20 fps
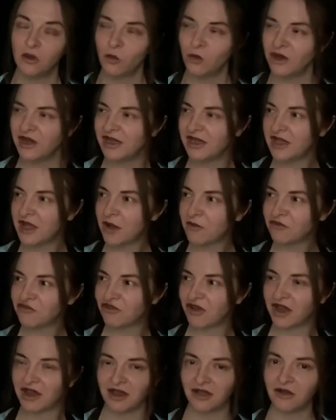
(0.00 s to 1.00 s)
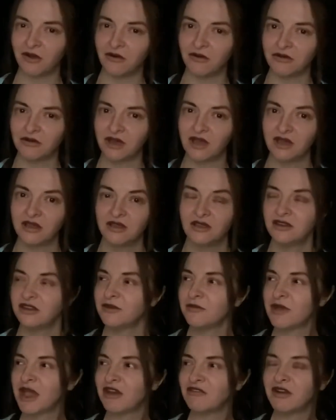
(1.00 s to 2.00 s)
When he comes around the corner,
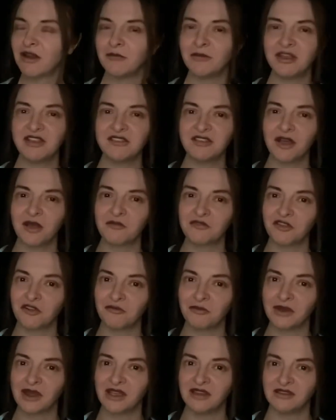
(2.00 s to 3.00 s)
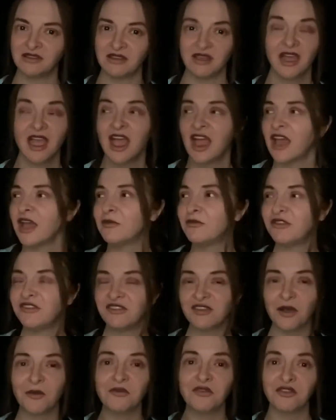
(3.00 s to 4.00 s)
no matter how many times I've played it, how many
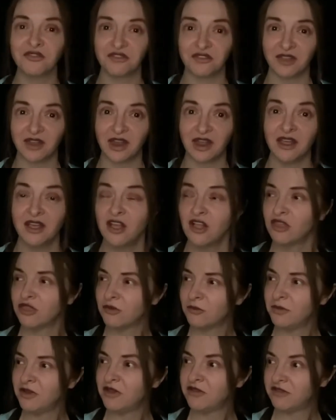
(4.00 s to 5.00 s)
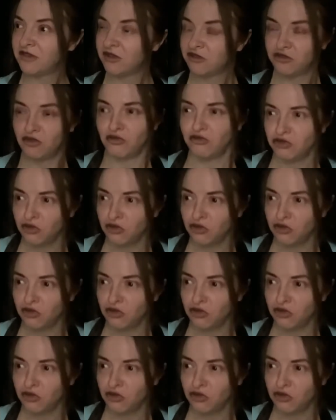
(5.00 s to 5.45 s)
times I've seen it, the music.